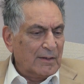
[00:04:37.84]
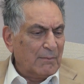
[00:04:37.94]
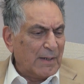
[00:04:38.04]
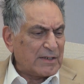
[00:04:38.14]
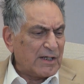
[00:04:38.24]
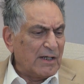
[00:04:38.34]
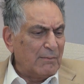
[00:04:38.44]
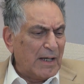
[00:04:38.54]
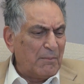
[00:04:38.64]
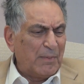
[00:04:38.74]
The Mexican
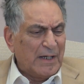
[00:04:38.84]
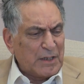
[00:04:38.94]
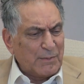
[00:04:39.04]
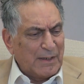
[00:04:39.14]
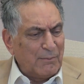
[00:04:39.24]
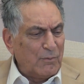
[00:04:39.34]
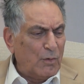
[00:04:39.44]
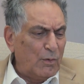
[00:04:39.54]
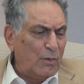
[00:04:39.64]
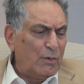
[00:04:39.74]
man pleads with him,
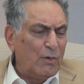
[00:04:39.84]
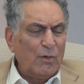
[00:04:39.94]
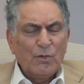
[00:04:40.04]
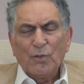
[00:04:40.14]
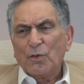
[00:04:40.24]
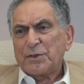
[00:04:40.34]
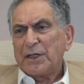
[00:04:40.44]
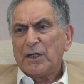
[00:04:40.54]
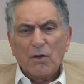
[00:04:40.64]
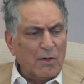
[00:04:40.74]
No, no, no,
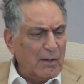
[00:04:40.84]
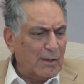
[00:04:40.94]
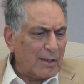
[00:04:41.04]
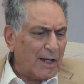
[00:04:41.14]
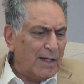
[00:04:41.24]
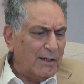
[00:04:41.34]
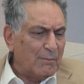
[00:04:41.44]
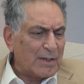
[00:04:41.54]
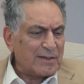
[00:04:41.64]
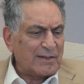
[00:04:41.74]
senor, I
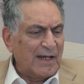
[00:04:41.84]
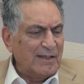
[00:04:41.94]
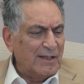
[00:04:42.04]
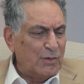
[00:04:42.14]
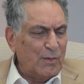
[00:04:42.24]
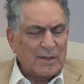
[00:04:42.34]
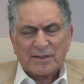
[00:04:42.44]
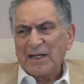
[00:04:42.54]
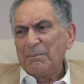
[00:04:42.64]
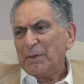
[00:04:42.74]
must stay in the
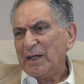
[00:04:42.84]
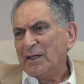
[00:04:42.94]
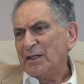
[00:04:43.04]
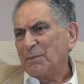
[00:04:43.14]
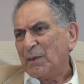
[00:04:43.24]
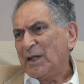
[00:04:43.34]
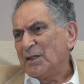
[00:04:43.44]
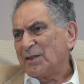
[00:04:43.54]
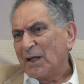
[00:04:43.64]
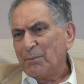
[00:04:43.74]
USA. Please,
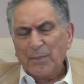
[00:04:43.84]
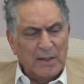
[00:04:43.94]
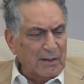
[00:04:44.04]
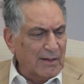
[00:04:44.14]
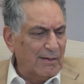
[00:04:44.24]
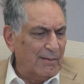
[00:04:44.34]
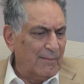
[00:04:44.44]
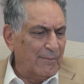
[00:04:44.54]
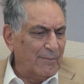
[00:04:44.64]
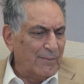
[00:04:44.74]
please help me.
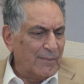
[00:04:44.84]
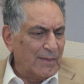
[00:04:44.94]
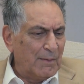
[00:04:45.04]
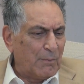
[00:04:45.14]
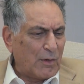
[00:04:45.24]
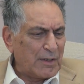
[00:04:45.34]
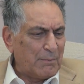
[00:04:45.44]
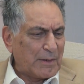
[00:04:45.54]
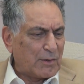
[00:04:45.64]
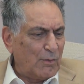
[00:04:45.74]
The border
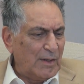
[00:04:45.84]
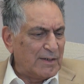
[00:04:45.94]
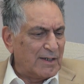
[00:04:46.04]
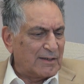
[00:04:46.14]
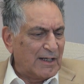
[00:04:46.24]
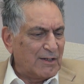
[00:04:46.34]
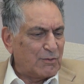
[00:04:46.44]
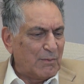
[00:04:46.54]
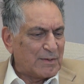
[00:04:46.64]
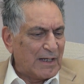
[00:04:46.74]
patrol agent thinks
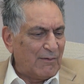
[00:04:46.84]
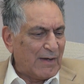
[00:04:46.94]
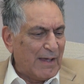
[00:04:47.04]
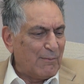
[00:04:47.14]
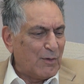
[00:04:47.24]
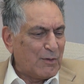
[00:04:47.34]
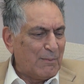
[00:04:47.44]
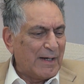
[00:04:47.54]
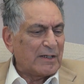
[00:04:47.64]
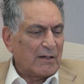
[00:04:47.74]
to himself, I am going to
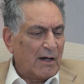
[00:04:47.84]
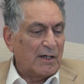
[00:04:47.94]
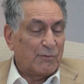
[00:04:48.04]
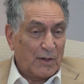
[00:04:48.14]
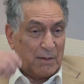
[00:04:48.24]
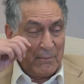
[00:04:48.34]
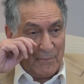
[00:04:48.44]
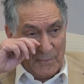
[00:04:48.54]
make it hard for him.